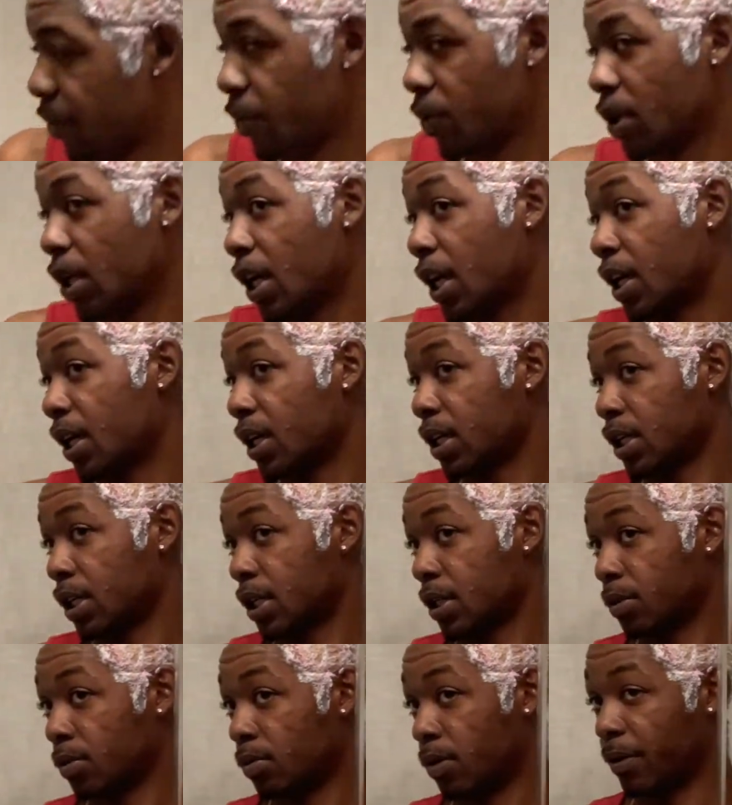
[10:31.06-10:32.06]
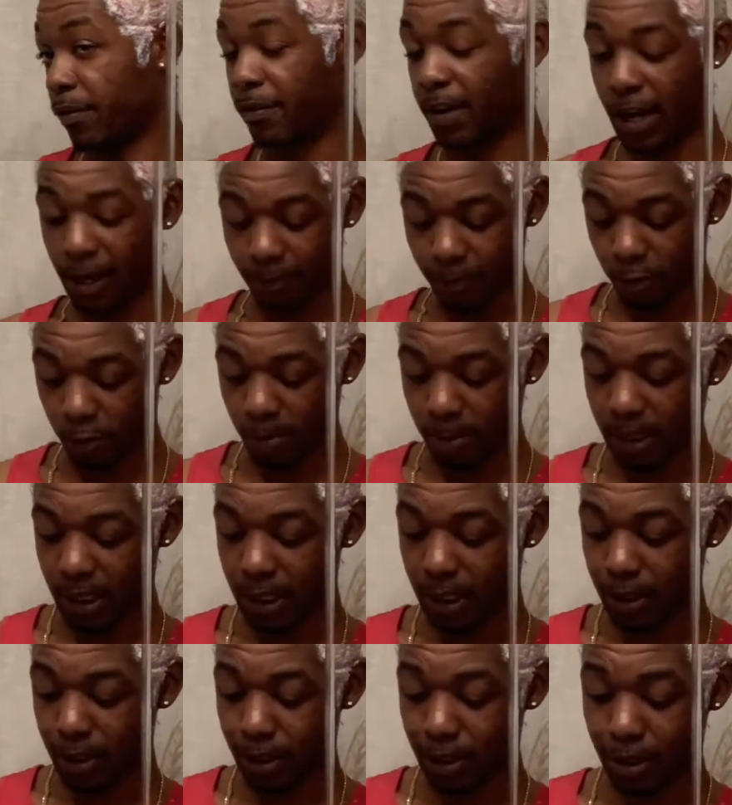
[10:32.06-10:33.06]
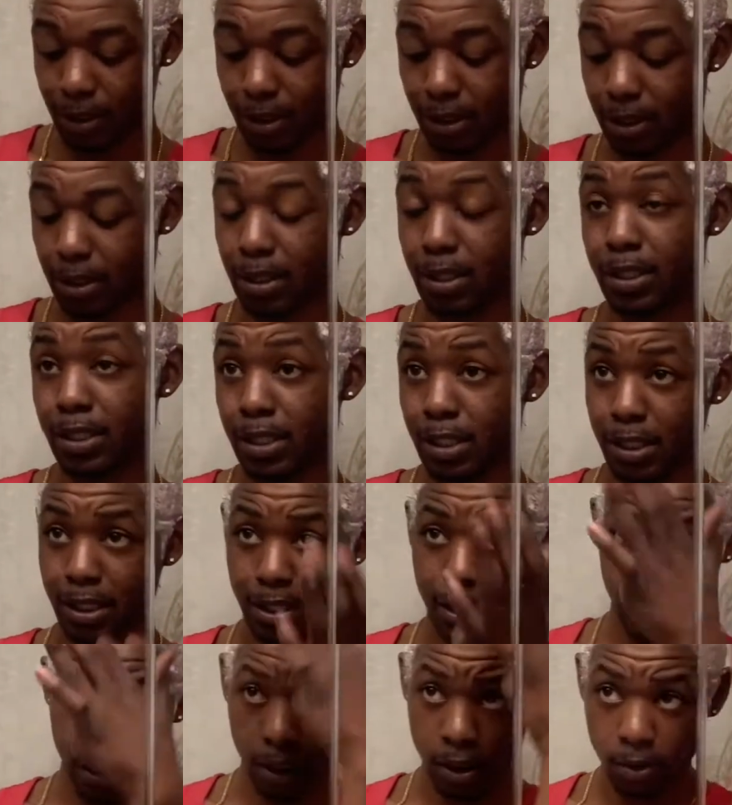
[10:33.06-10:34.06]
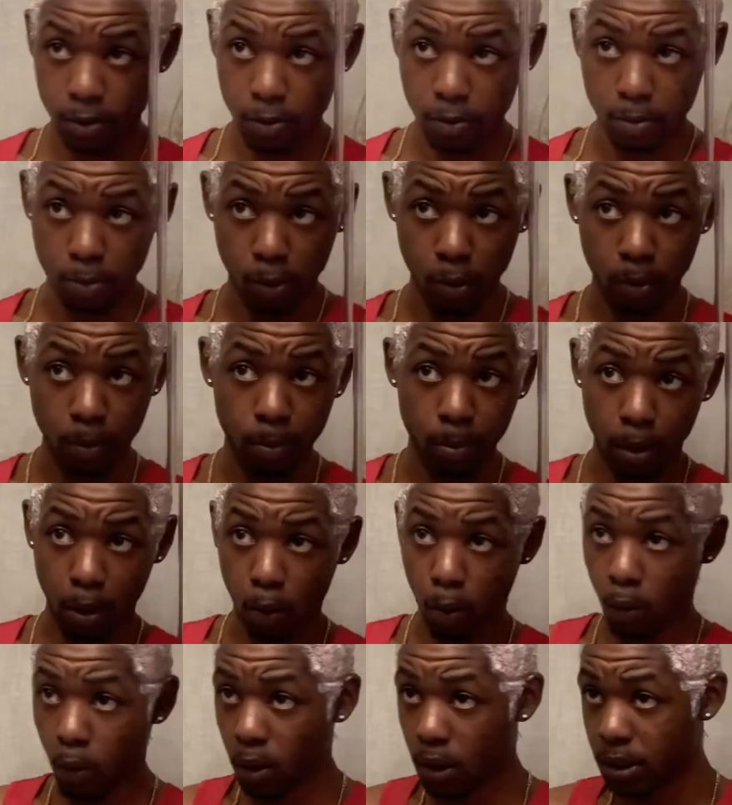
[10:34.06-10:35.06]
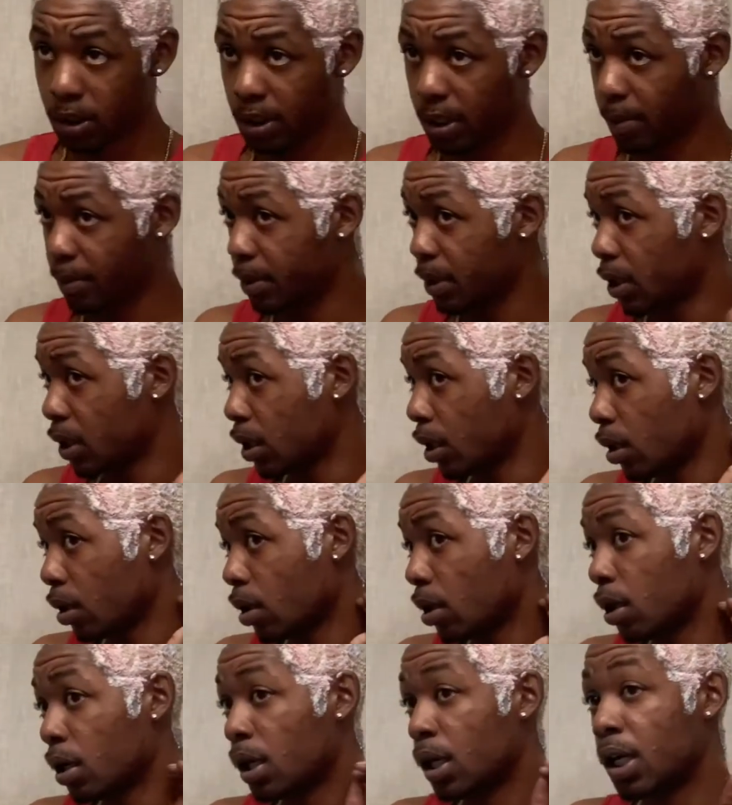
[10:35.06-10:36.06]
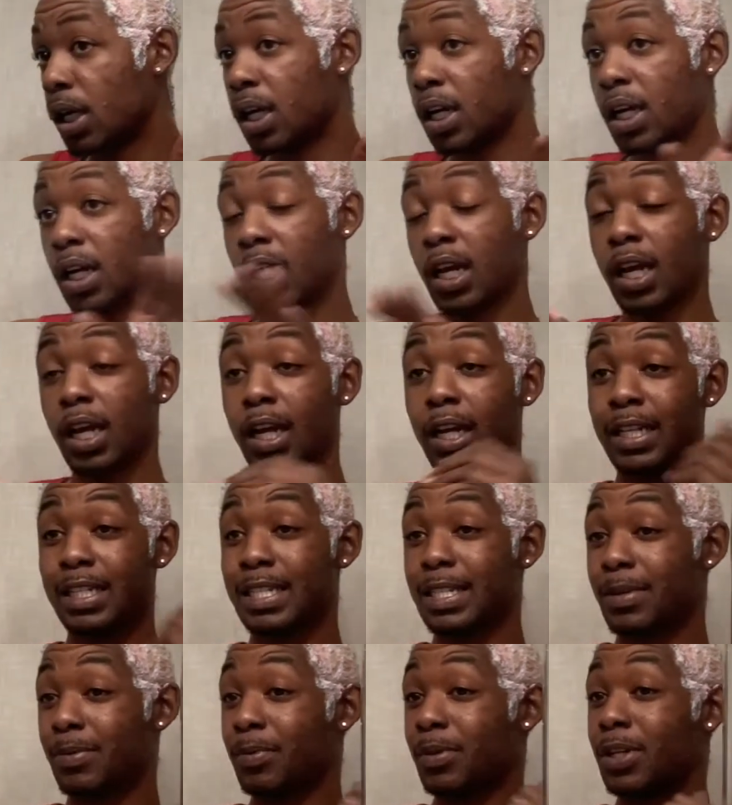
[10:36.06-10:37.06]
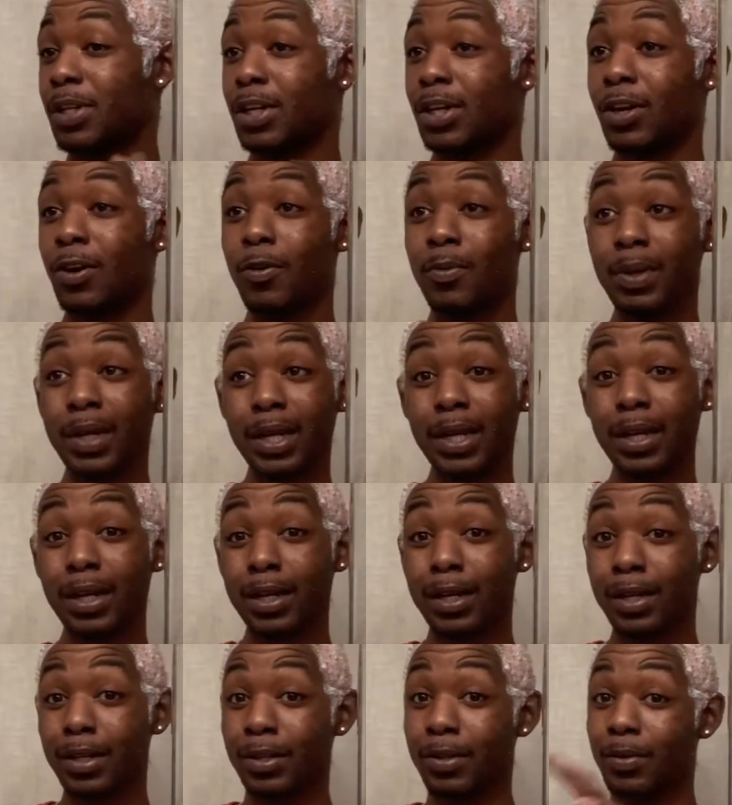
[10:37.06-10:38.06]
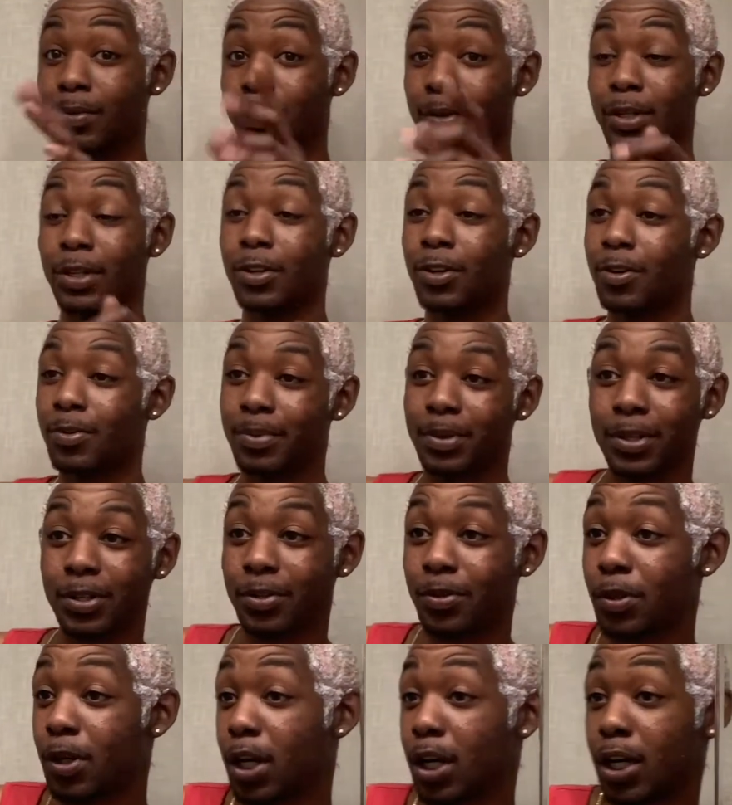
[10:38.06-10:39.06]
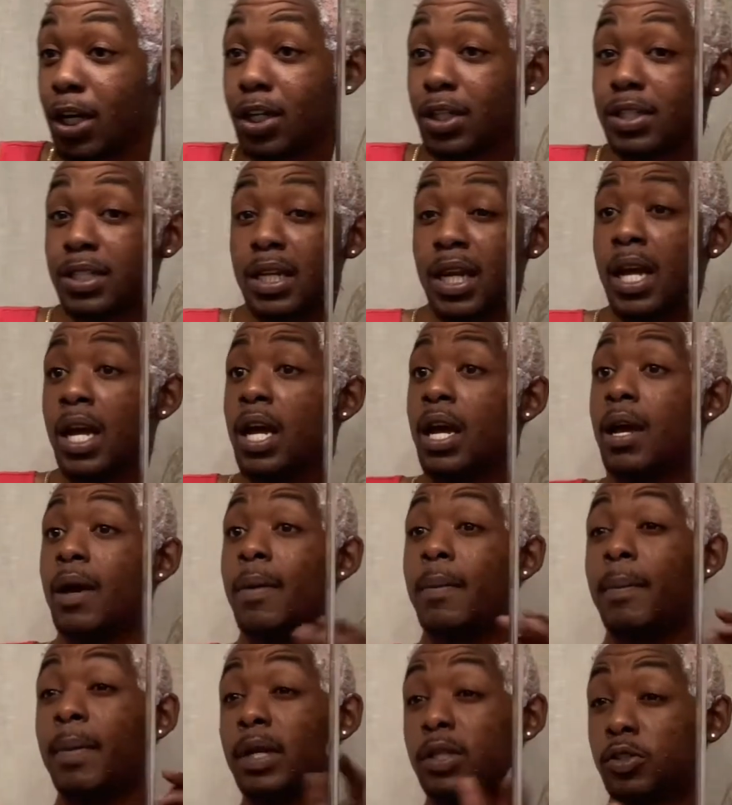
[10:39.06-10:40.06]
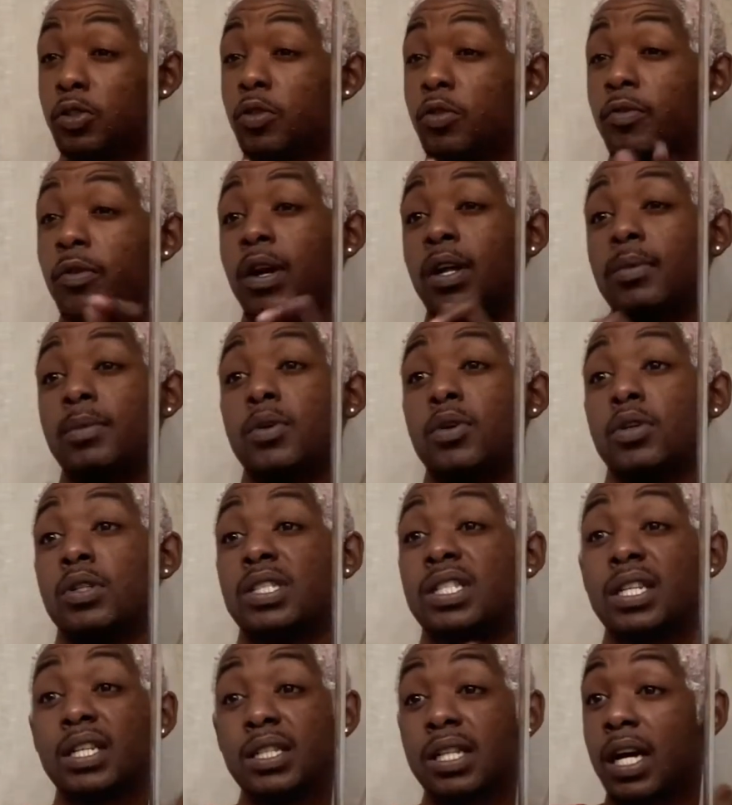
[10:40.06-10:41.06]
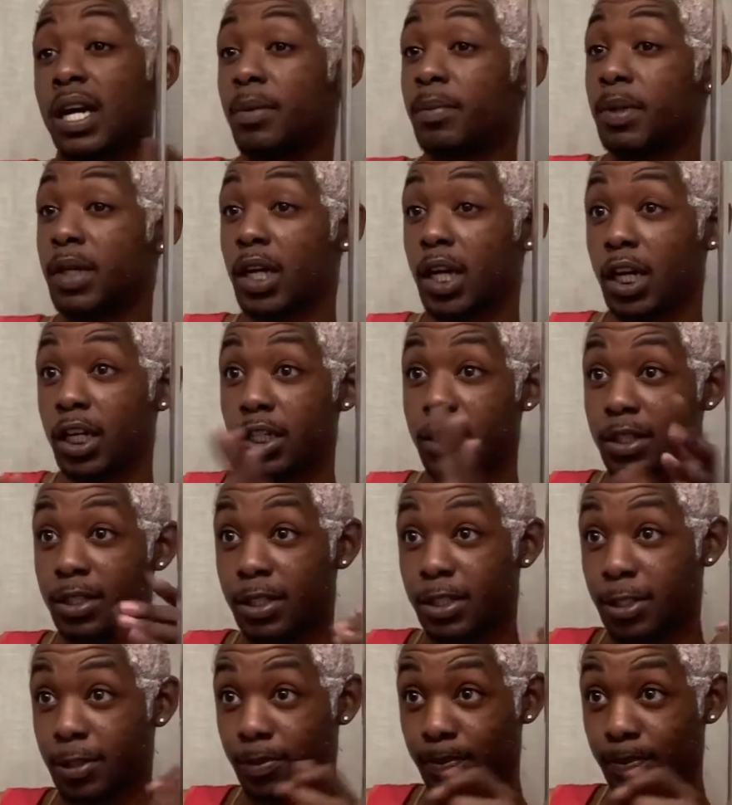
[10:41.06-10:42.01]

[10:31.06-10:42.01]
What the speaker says: like, what, 5 more minutes to just get a little more blondes up in there, and then we're gonna go pink. We're gonna go pink, you guys. Make sure you follow me on TikTok because